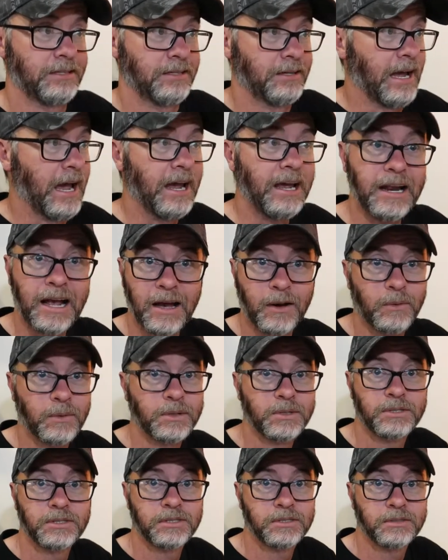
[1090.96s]
8
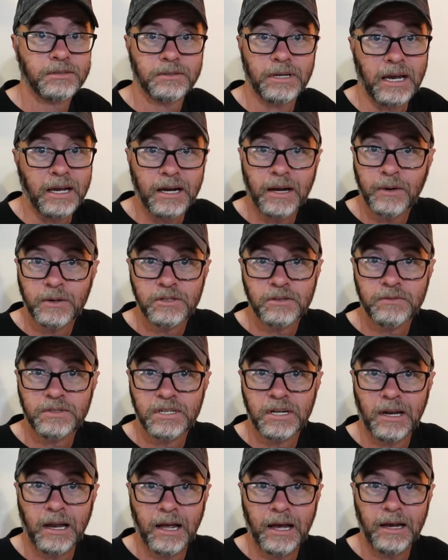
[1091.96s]
hours of
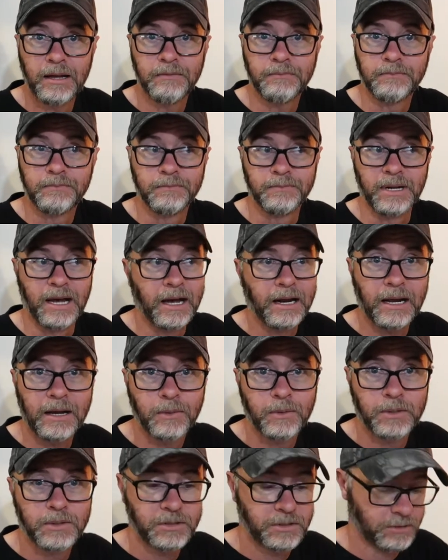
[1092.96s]
sunlight, 9
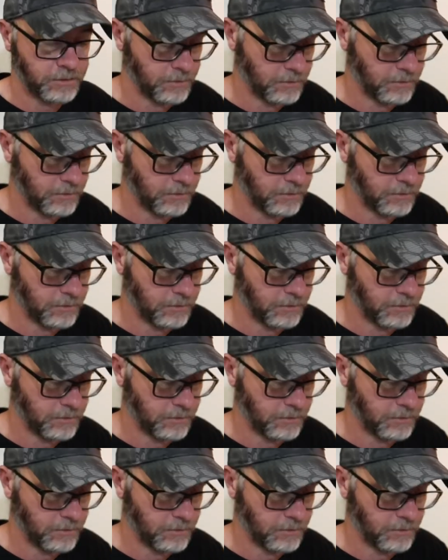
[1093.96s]
hours.